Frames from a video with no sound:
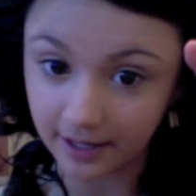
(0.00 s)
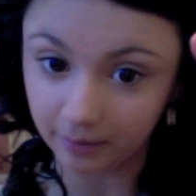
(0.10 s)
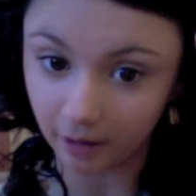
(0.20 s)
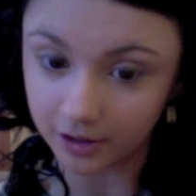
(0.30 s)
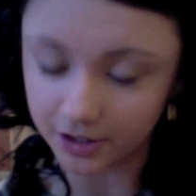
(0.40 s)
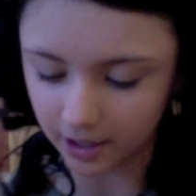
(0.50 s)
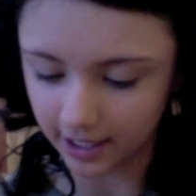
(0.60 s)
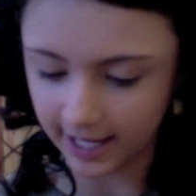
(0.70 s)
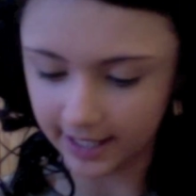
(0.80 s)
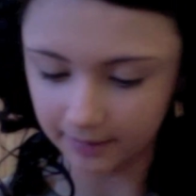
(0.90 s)
bronzer
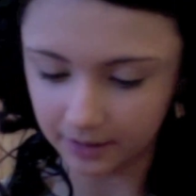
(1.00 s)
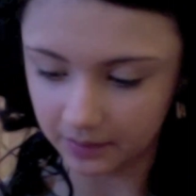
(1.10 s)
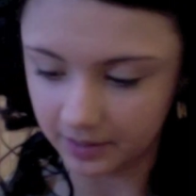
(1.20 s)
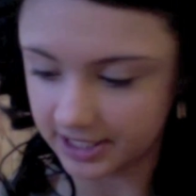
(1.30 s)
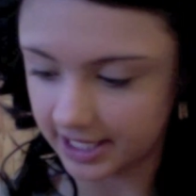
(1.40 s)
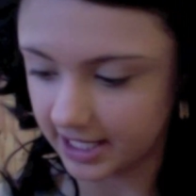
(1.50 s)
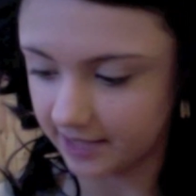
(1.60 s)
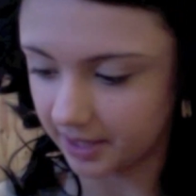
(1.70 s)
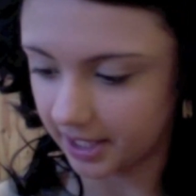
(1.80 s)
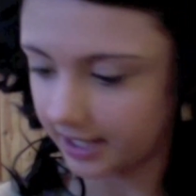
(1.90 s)
again I'm gonna be taking
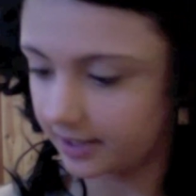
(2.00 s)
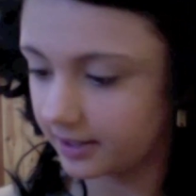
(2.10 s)
my